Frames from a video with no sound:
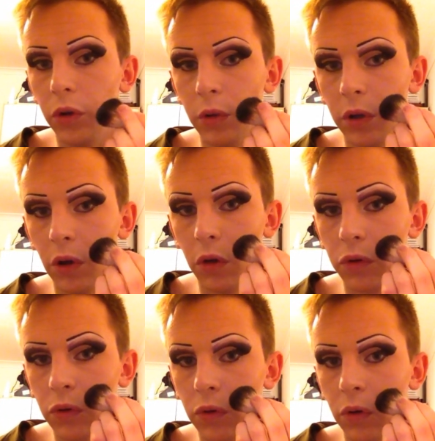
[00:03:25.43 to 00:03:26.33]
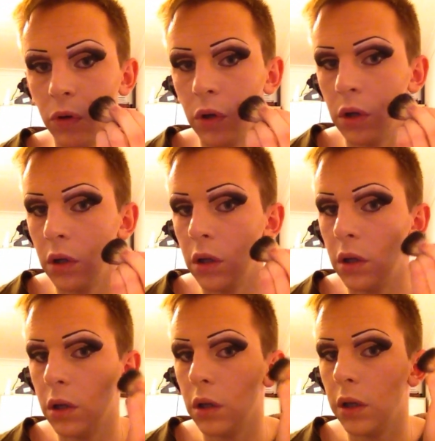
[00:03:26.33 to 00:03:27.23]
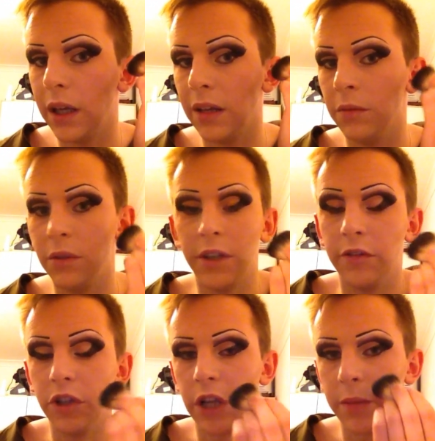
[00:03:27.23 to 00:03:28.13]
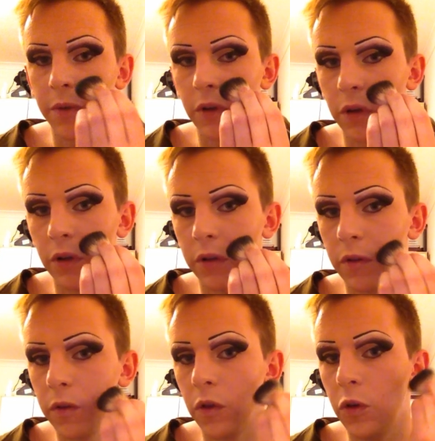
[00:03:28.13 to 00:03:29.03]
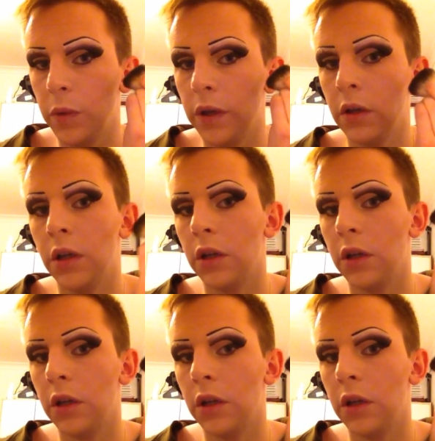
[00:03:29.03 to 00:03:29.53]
You can contour in different shapes, so you can scoop it,